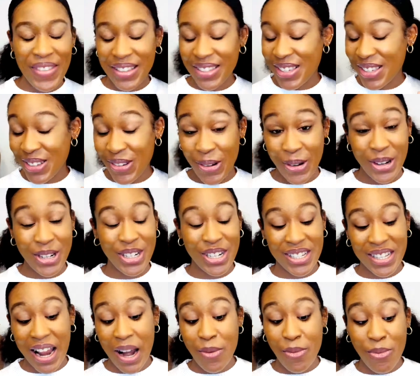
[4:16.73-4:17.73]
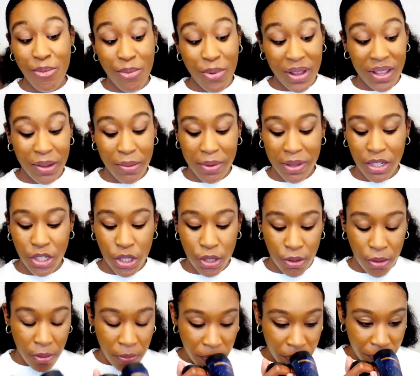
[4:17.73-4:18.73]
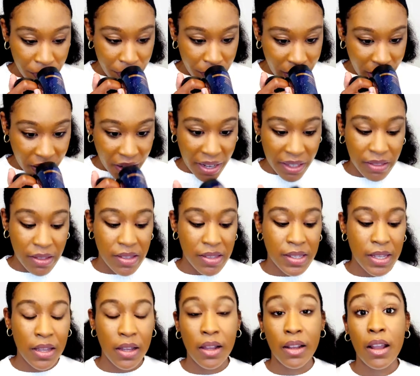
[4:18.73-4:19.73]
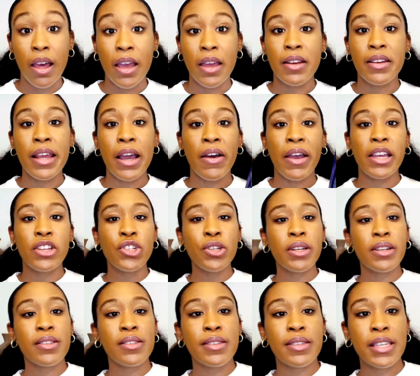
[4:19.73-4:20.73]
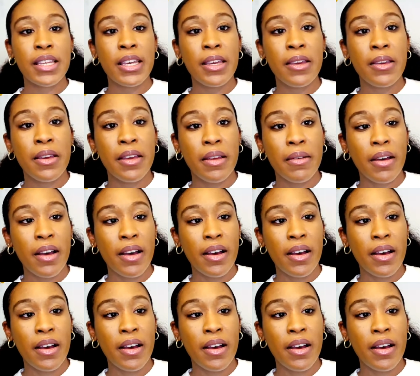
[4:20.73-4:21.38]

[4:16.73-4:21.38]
is gorgeous. I really, really do like this scent a lot. Now, as you can see